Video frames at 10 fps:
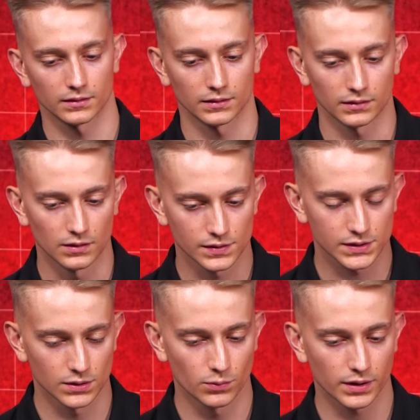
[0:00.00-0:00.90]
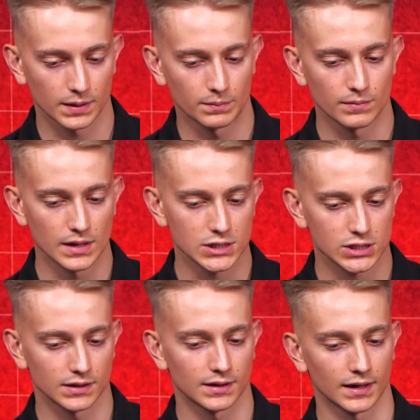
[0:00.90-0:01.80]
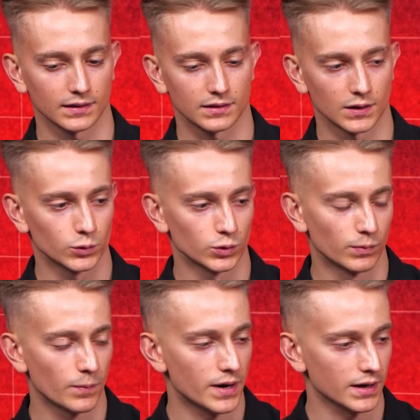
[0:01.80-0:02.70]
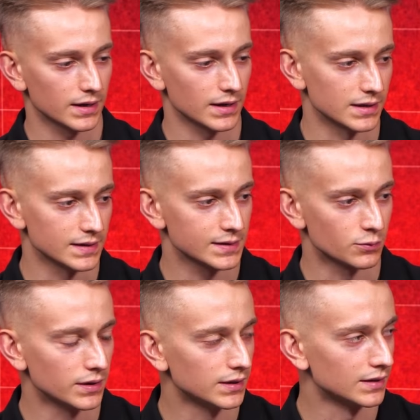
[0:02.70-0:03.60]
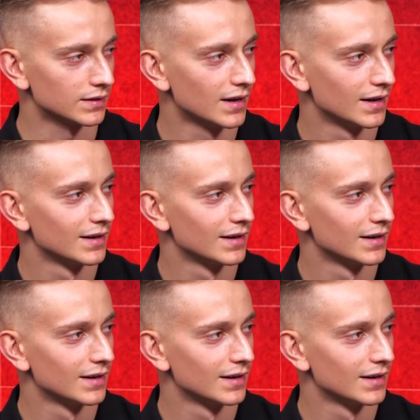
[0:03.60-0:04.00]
also we can mention that the Turbopack is written